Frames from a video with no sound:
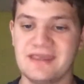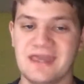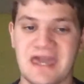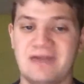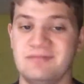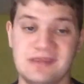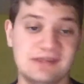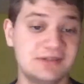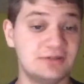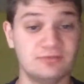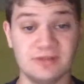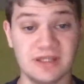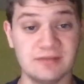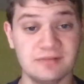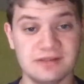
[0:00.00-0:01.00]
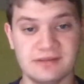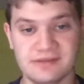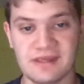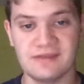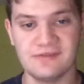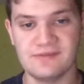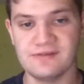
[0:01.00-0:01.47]
I mean, this could really be the
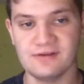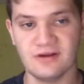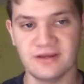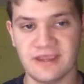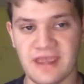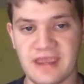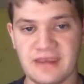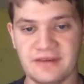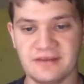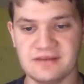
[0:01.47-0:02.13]
death of the arcade.